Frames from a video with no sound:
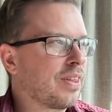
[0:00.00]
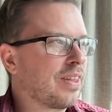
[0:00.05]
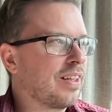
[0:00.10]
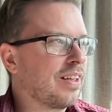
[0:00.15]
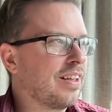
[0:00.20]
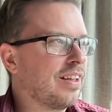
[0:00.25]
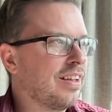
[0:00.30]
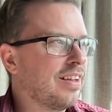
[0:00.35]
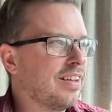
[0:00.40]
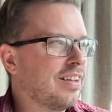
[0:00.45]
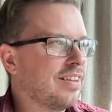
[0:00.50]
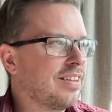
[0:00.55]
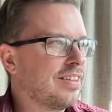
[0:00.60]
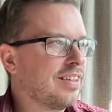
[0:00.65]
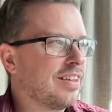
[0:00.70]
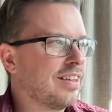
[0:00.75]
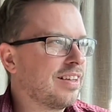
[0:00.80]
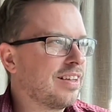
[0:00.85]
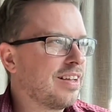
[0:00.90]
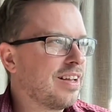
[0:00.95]
Yeah,
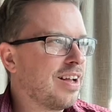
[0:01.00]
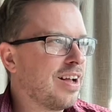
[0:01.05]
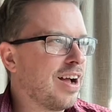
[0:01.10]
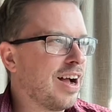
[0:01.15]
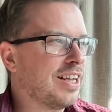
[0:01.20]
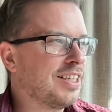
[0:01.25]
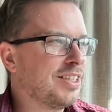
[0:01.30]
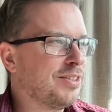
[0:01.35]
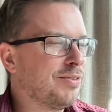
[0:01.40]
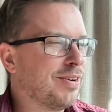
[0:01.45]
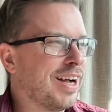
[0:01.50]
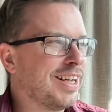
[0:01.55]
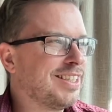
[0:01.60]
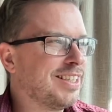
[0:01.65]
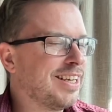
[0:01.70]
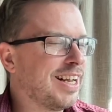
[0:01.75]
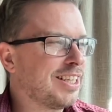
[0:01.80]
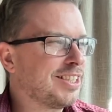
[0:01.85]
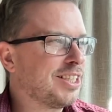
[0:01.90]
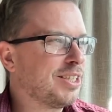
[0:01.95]
I
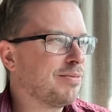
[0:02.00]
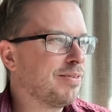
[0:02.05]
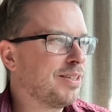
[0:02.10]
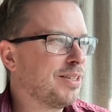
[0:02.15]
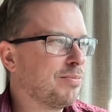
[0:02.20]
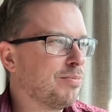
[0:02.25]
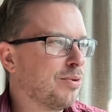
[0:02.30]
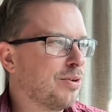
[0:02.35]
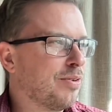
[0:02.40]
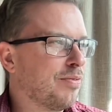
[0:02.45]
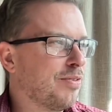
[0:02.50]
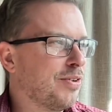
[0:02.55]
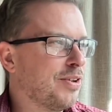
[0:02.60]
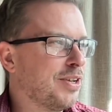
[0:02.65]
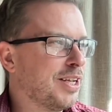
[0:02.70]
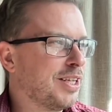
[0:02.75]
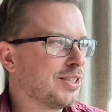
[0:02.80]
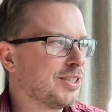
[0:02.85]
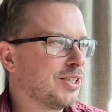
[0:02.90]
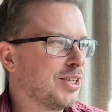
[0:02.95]
did actually read the book a few
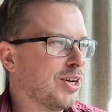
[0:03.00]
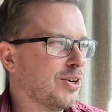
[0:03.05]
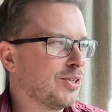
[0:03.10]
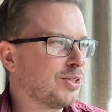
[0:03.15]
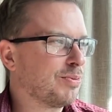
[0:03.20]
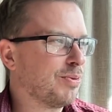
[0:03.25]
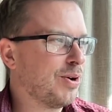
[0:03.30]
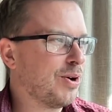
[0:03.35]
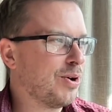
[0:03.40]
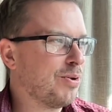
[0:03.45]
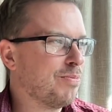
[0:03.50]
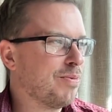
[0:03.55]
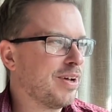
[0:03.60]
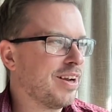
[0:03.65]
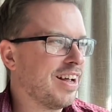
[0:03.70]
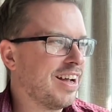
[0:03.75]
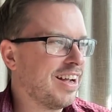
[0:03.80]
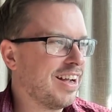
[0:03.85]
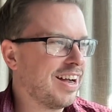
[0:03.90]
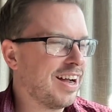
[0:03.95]
years ago as well, but
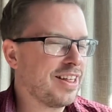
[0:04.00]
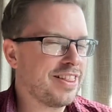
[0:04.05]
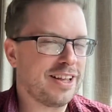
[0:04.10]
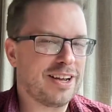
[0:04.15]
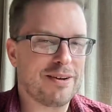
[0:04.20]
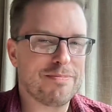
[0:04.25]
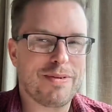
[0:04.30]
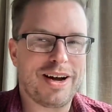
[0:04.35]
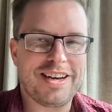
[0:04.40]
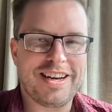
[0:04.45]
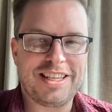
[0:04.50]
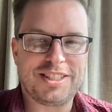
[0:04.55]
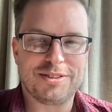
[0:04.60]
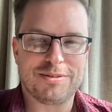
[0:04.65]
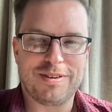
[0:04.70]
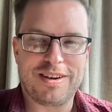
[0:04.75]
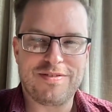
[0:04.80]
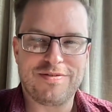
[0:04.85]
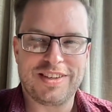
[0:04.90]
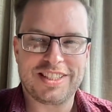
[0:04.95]
I think I might need to
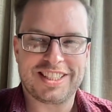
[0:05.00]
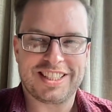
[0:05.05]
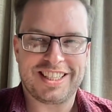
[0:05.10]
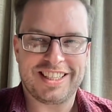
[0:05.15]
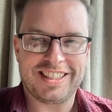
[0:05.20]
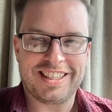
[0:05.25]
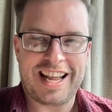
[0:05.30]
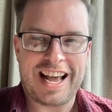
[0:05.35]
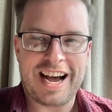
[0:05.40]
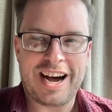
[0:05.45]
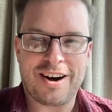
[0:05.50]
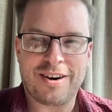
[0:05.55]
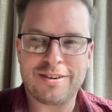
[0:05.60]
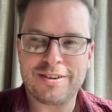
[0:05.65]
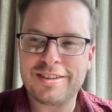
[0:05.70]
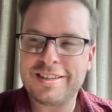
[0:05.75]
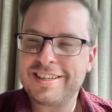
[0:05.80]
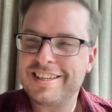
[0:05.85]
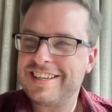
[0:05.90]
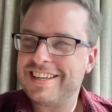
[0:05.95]
revisit it now.
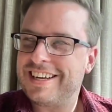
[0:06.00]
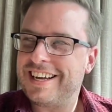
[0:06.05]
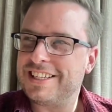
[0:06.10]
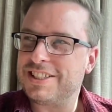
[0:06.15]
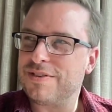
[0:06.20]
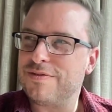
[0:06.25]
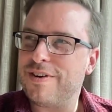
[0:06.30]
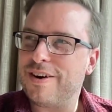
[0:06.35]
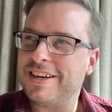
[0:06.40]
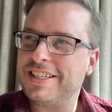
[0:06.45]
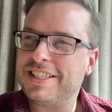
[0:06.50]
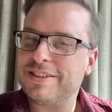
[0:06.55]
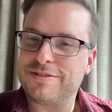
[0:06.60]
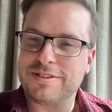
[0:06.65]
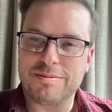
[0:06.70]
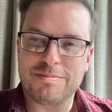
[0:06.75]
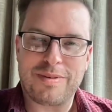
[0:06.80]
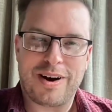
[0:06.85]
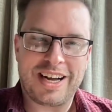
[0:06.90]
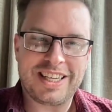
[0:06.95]
It's a very
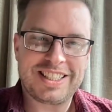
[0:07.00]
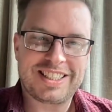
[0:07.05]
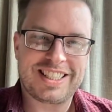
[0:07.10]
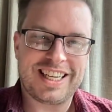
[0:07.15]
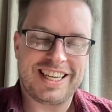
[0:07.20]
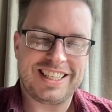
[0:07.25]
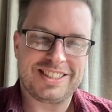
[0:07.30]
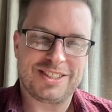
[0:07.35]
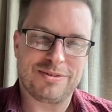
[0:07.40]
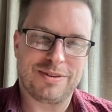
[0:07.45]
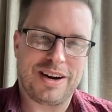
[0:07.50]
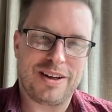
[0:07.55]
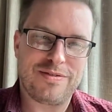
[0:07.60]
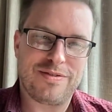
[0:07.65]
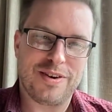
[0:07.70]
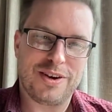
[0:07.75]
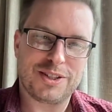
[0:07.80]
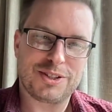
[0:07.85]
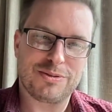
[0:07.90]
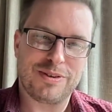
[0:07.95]
different mindset to when I
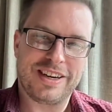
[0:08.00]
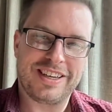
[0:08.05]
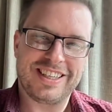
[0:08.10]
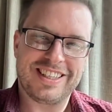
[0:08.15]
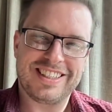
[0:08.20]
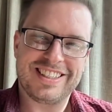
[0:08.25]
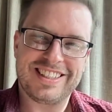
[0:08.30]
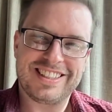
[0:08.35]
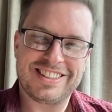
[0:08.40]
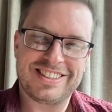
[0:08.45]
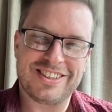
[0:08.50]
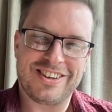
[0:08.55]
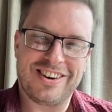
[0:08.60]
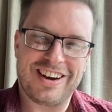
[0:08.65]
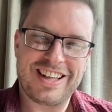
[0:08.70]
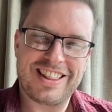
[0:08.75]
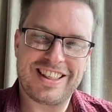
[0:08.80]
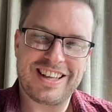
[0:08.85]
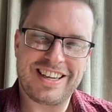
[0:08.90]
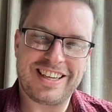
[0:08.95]
first read it, so I
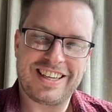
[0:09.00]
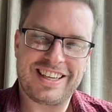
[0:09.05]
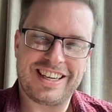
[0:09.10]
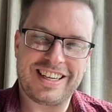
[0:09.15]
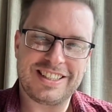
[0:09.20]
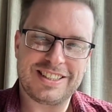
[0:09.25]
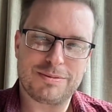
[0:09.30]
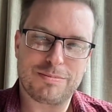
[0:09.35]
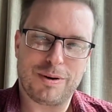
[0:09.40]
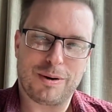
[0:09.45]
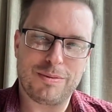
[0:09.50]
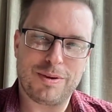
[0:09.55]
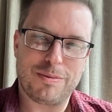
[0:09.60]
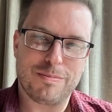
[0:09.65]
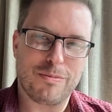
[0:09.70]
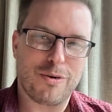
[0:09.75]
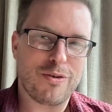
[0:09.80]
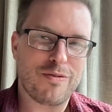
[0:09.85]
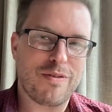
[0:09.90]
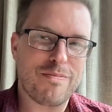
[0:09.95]
think it's probably
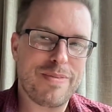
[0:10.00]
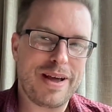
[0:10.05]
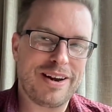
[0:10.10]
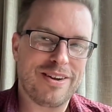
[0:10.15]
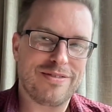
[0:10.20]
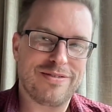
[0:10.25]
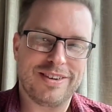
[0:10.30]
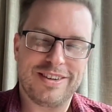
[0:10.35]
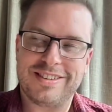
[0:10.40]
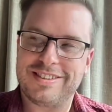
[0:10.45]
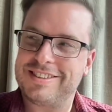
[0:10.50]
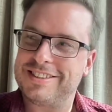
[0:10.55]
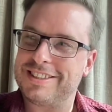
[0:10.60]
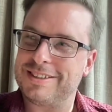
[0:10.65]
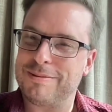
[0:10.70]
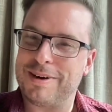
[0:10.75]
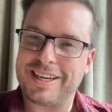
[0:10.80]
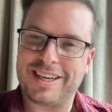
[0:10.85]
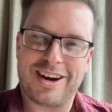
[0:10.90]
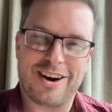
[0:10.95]
more of a benefit to
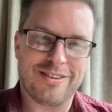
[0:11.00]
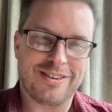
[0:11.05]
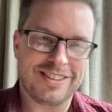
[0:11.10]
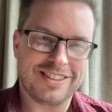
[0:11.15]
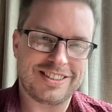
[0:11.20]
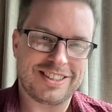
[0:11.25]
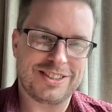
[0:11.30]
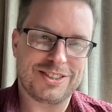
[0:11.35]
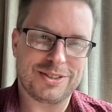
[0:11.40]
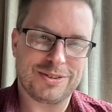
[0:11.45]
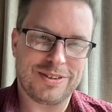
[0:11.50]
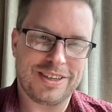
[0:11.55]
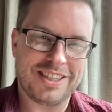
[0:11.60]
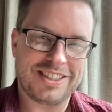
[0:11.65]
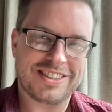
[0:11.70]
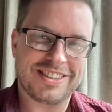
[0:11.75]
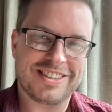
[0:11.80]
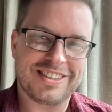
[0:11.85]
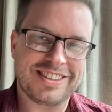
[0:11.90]
my current situation.